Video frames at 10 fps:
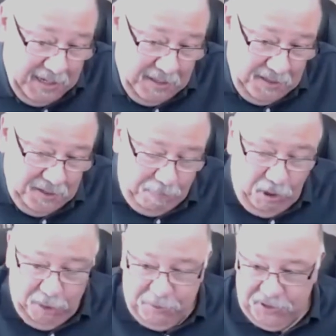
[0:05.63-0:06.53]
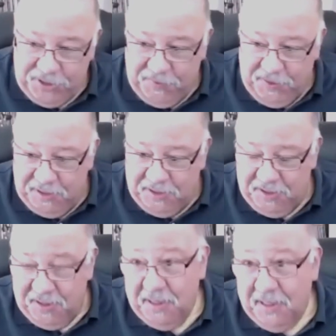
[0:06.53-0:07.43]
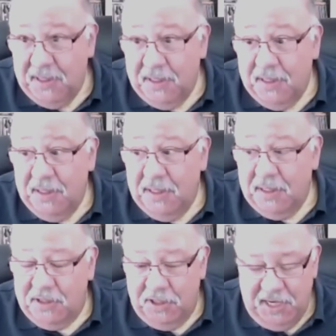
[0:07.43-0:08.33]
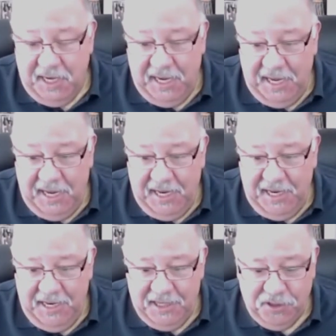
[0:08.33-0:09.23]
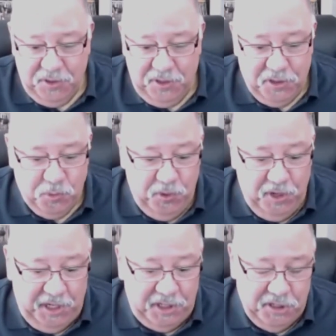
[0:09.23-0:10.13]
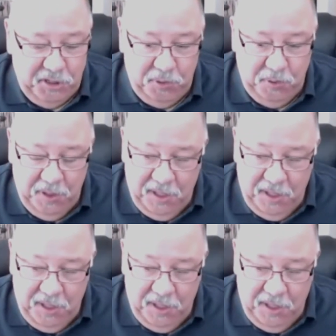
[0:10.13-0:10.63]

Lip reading: the purpose of this today is really to